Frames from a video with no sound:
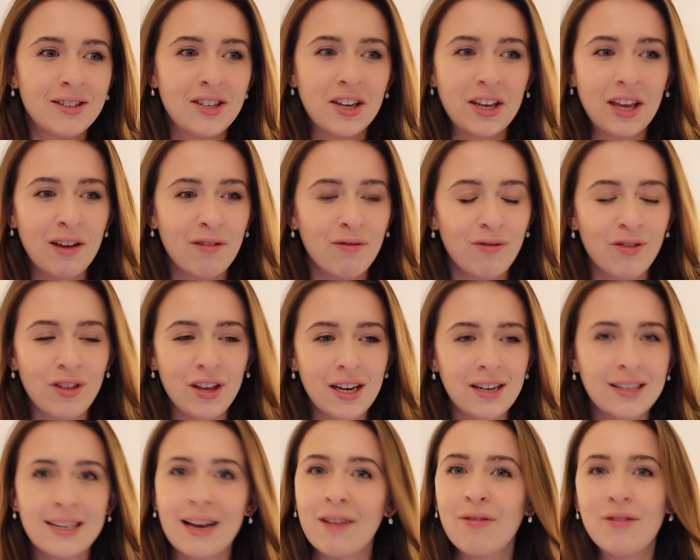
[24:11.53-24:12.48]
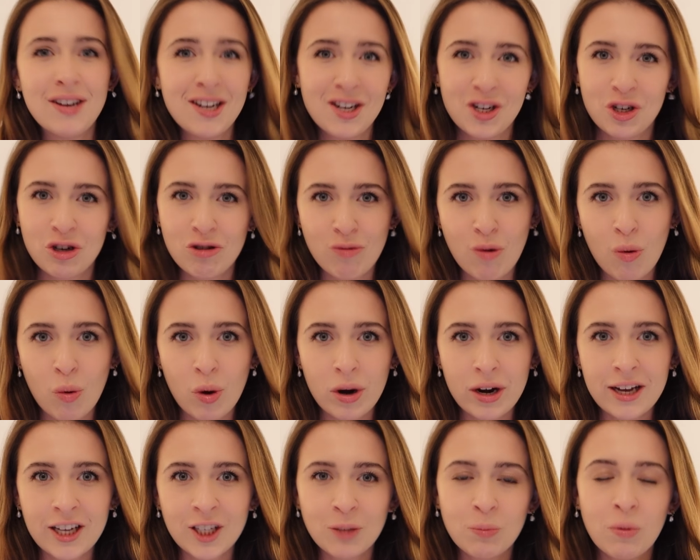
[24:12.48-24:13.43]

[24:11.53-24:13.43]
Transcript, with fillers: to give the definition of what one is,